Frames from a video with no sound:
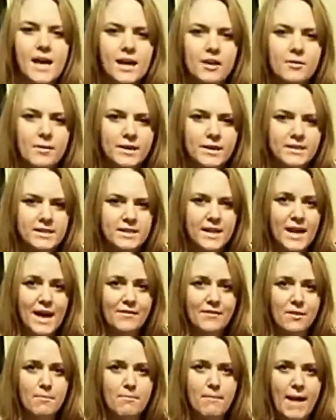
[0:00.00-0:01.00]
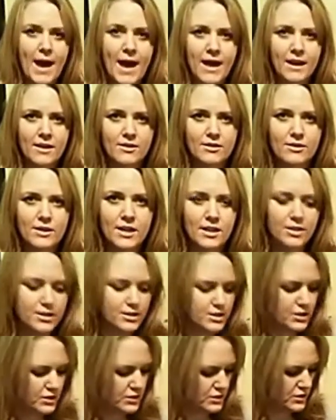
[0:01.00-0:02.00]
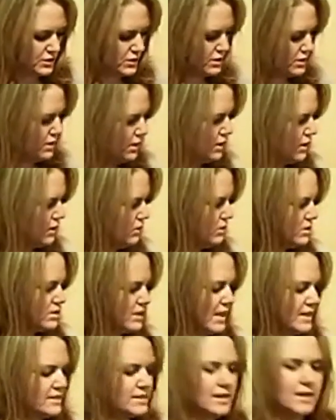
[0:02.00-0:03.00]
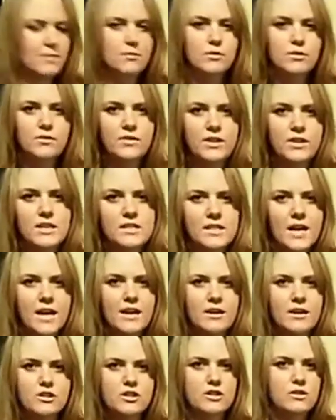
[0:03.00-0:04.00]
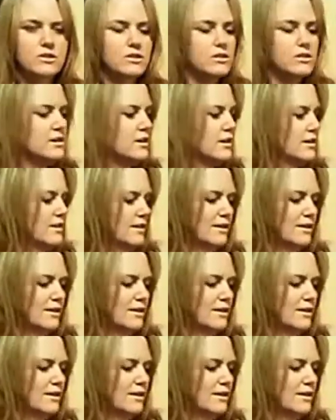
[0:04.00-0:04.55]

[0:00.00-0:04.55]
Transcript: you might see I have a mat underneath the juicer, which last time moved the entire juicer.